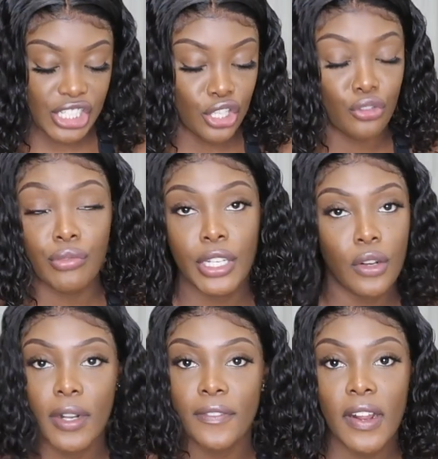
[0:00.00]
and you really
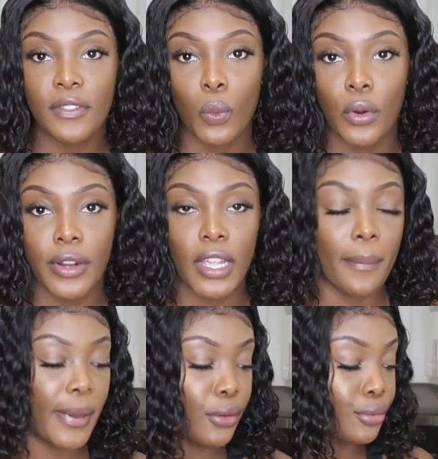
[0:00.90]
don't even have to worry
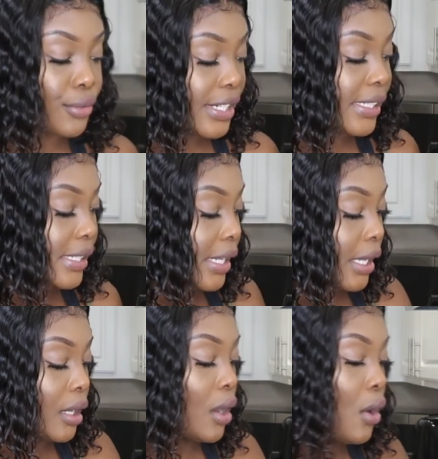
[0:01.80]
about greasing
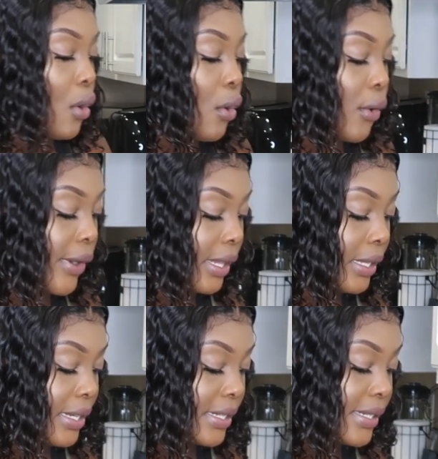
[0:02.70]
it or
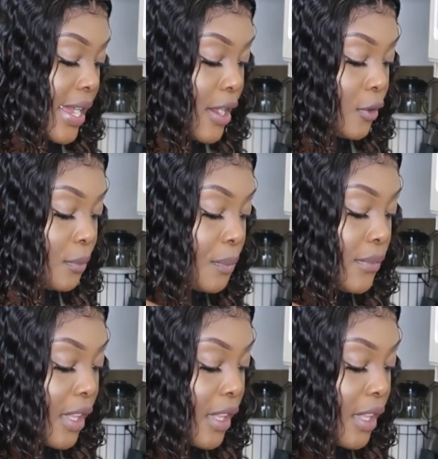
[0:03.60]
oiling it down.